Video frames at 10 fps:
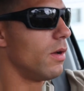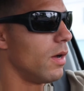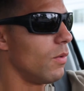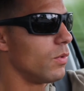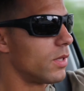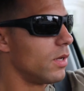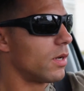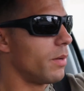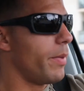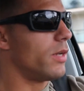Uh, with
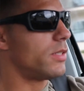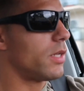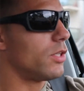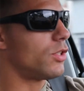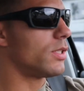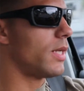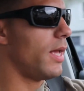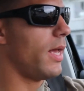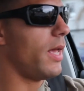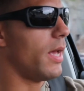the commander's signature
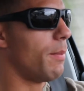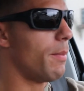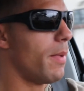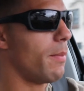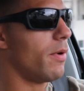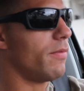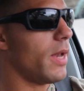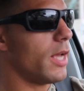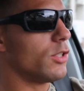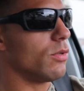saying, hey, I'm a member of the
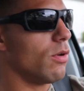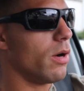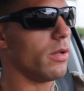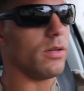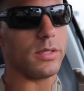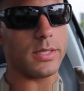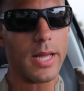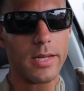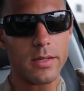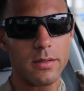National Guard in good
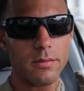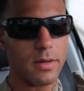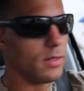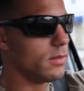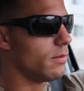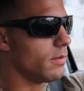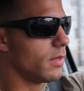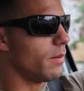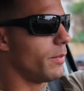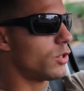standing, right? You
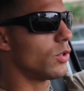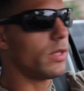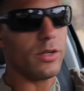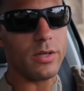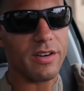gotta make sure that you're